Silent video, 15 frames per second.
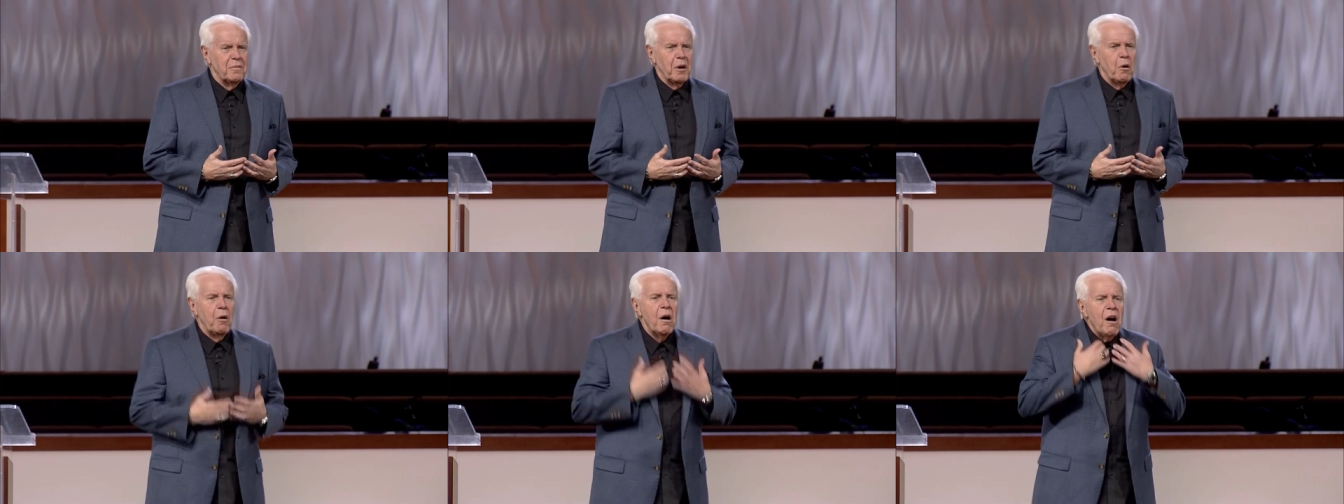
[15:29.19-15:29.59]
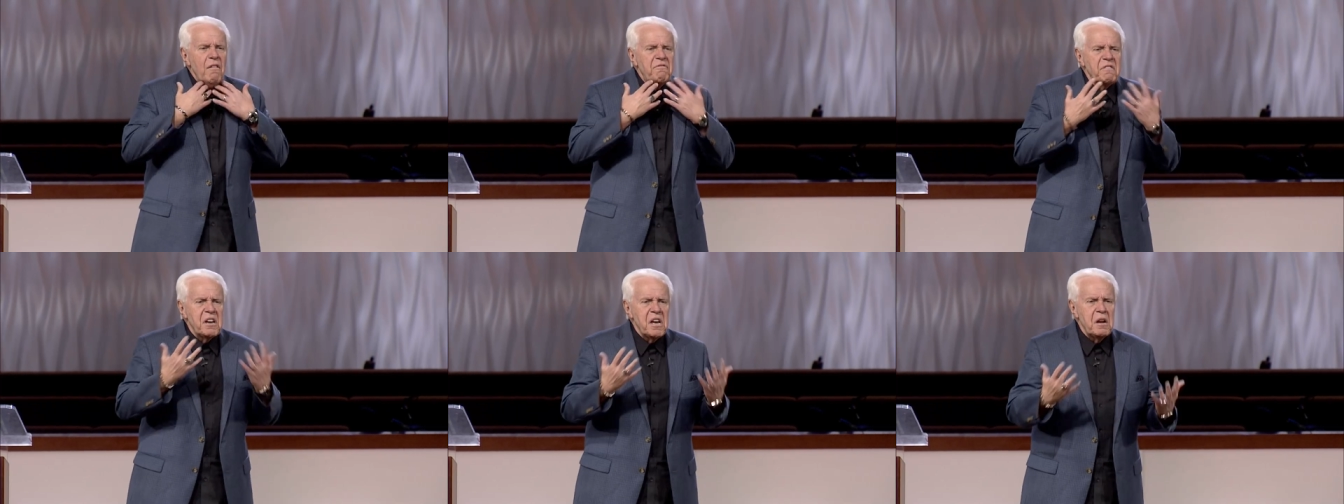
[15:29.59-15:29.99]
They go, I'll
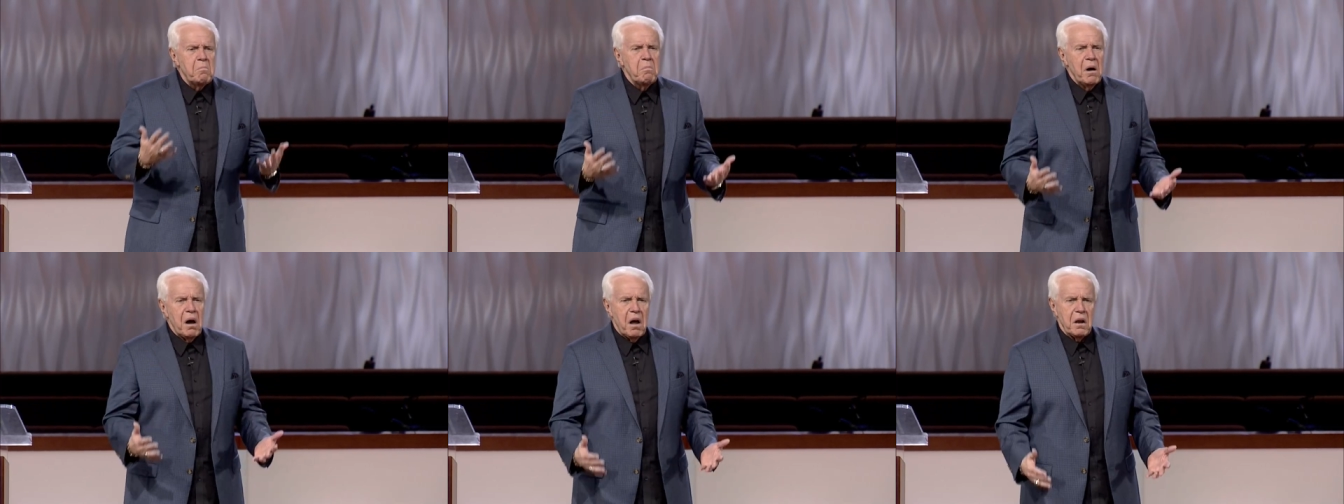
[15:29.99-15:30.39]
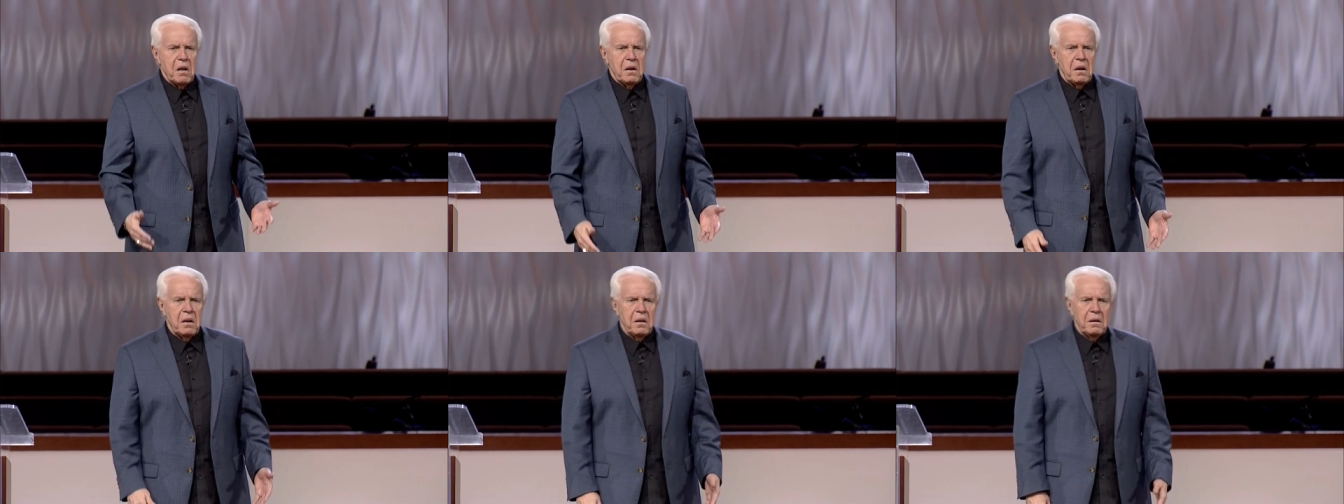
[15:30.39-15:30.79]
oh, forget about
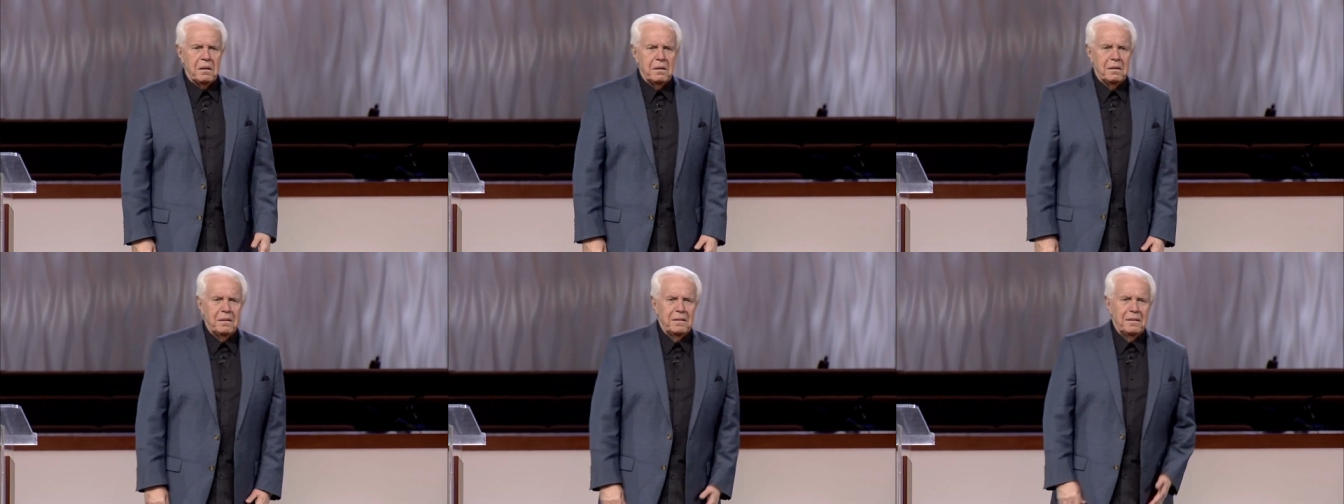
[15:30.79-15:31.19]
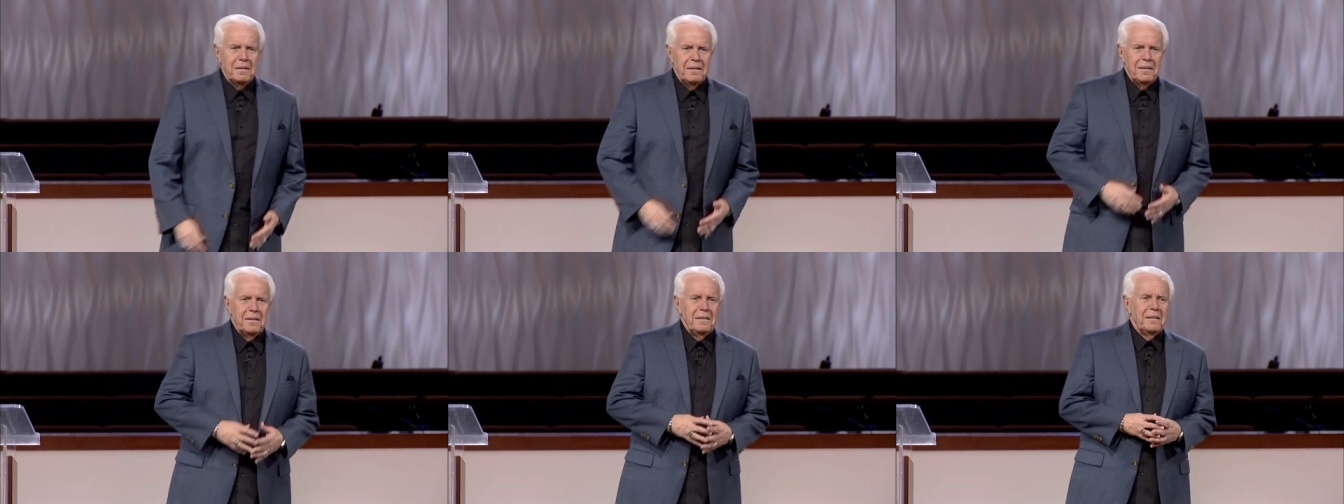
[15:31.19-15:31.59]
it.